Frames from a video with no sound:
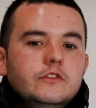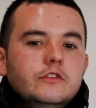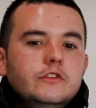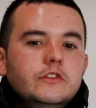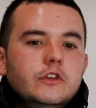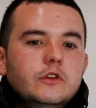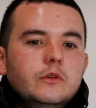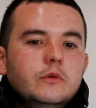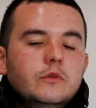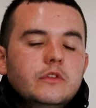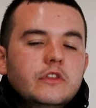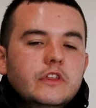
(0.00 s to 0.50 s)

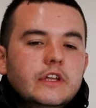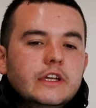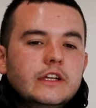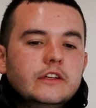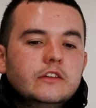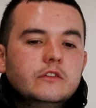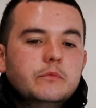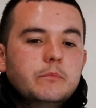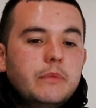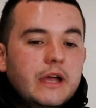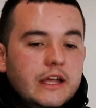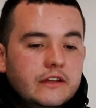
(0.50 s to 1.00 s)
Do
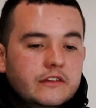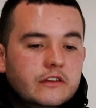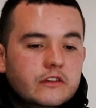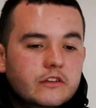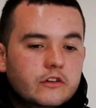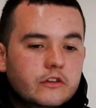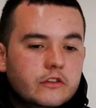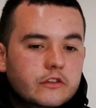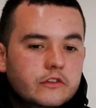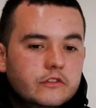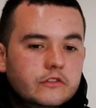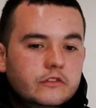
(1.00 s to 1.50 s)
things better
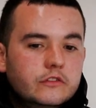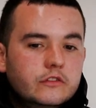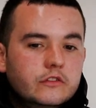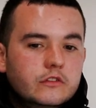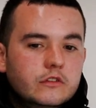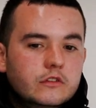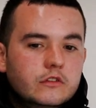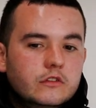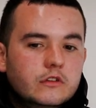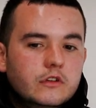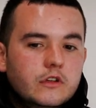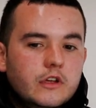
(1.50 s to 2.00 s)
than
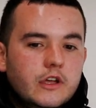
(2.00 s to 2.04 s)
others.